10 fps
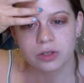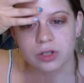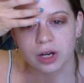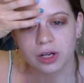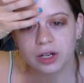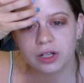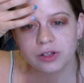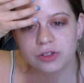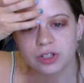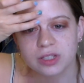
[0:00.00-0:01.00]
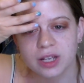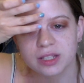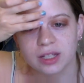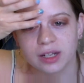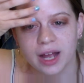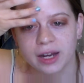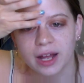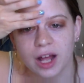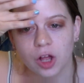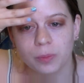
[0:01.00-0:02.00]
darker just because it kind
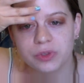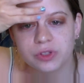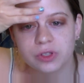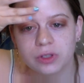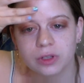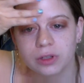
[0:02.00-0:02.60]
of helps,